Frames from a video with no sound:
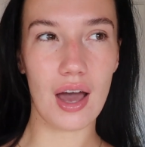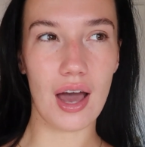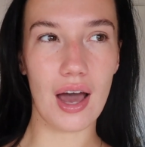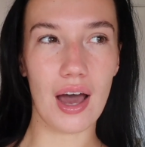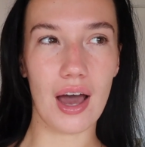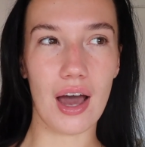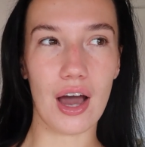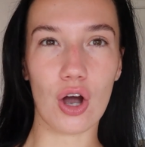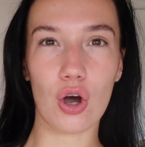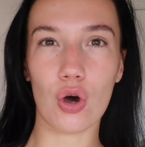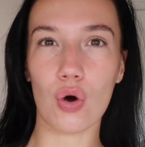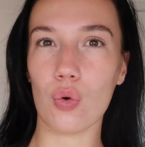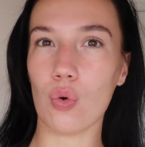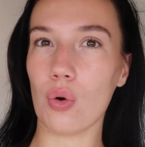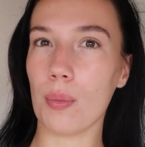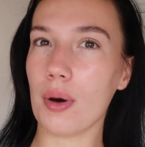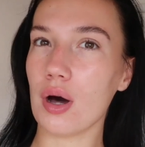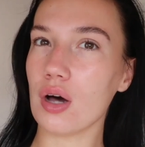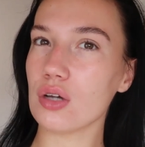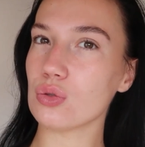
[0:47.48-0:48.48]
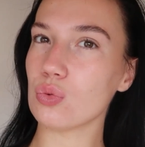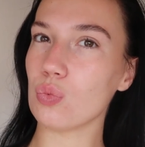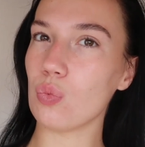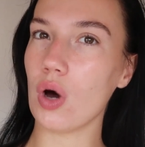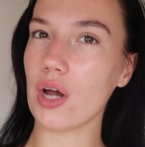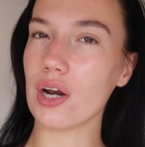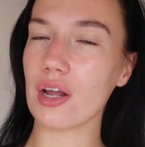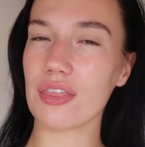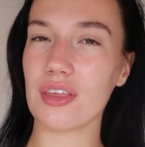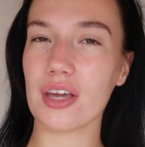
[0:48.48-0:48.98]
at quarter past
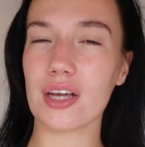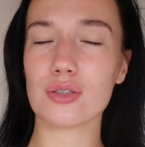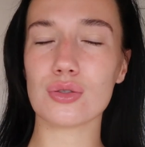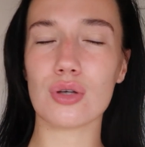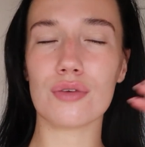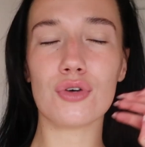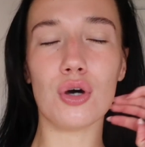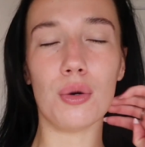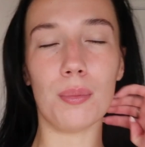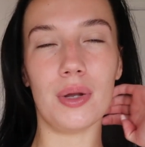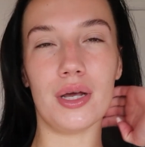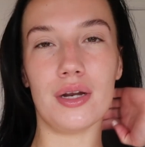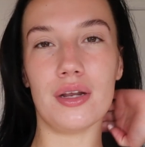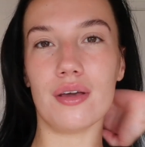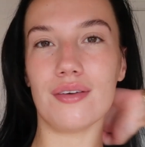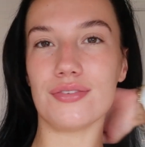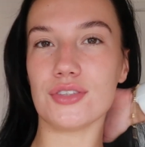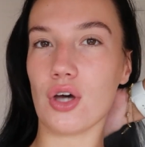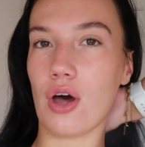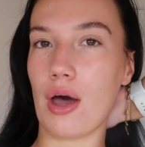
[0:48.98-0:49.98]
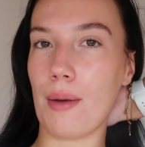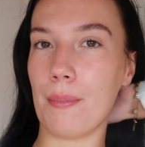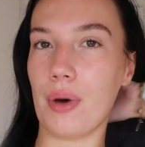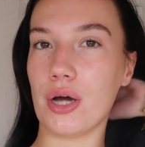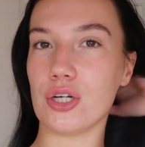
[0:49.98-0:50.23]
one, I think. So I've got plenty of time,